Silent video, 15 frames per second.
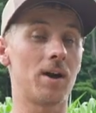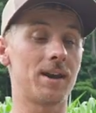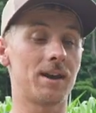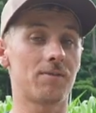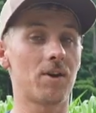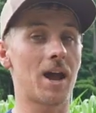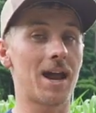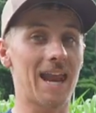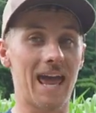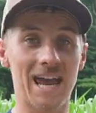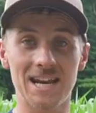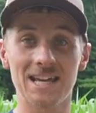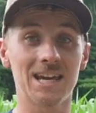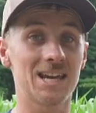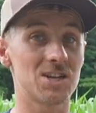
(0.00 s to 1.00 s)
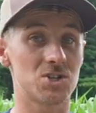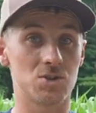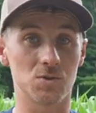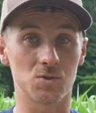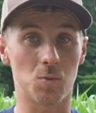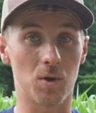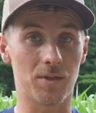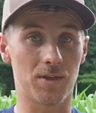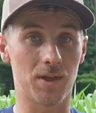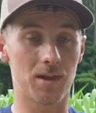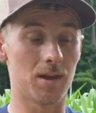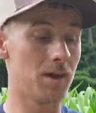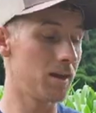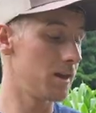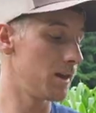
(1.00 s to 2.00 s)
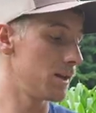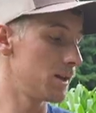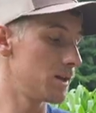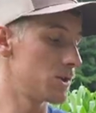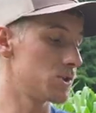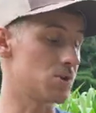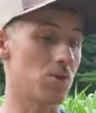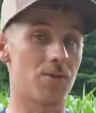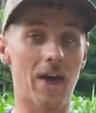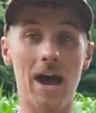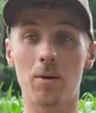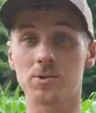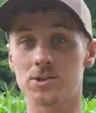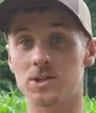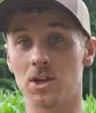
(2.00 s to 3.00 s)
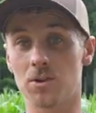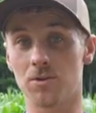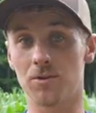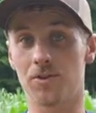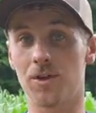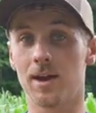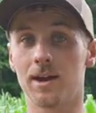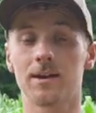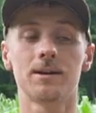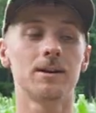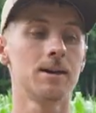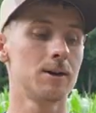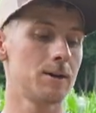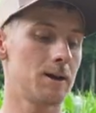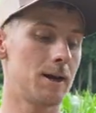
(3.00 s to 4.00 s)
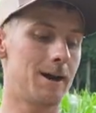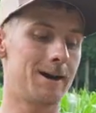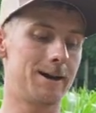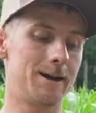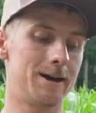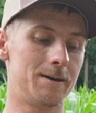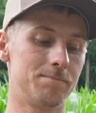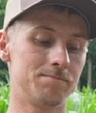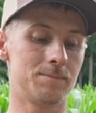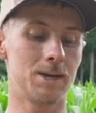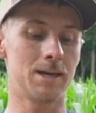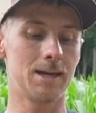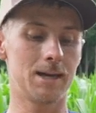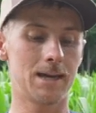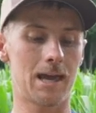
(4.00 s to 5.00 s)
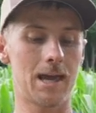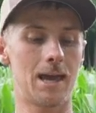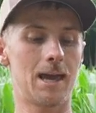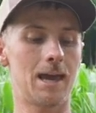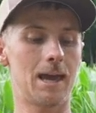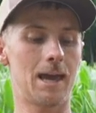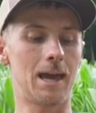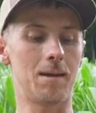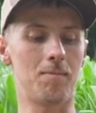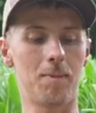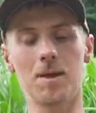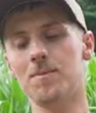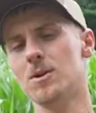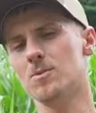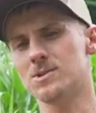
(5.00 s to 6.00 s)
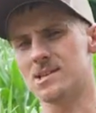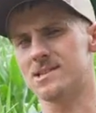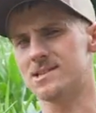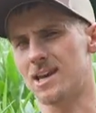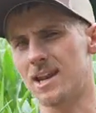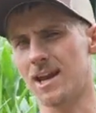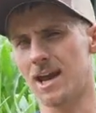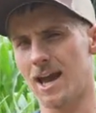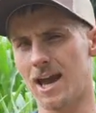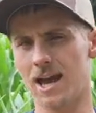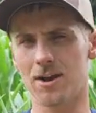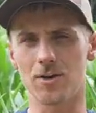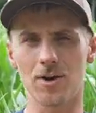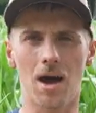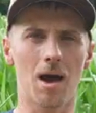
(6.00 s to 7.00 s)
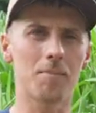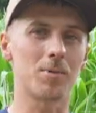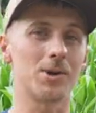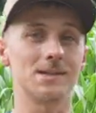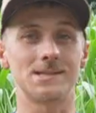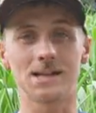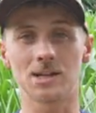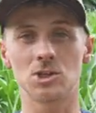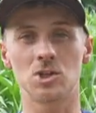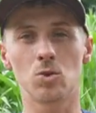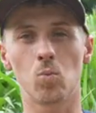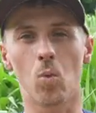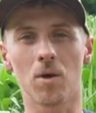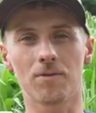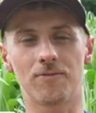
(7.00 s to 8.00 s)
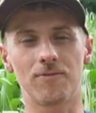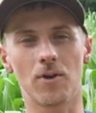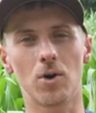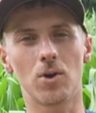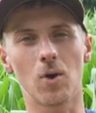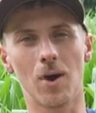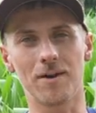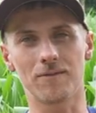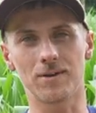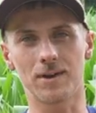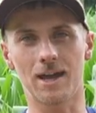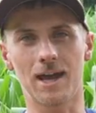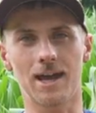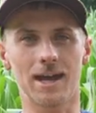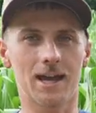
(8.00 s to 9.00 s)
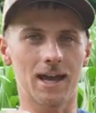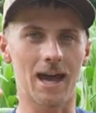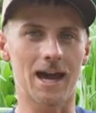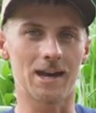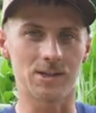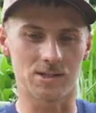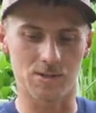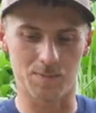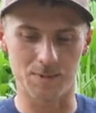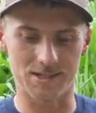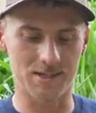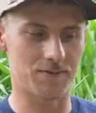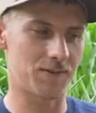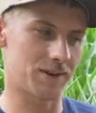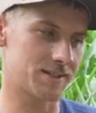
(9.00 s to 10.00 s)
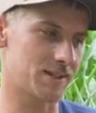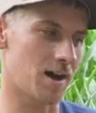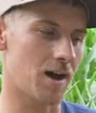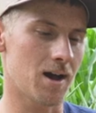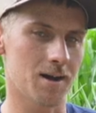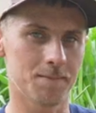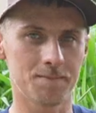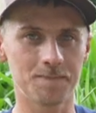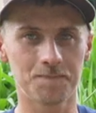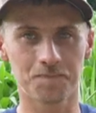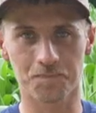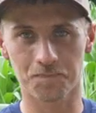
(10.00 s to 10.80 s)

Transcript: I never had any issues with it. So that was another thing. And maybe it was a setting I had or not, but it sent you one photo every day at a specific time.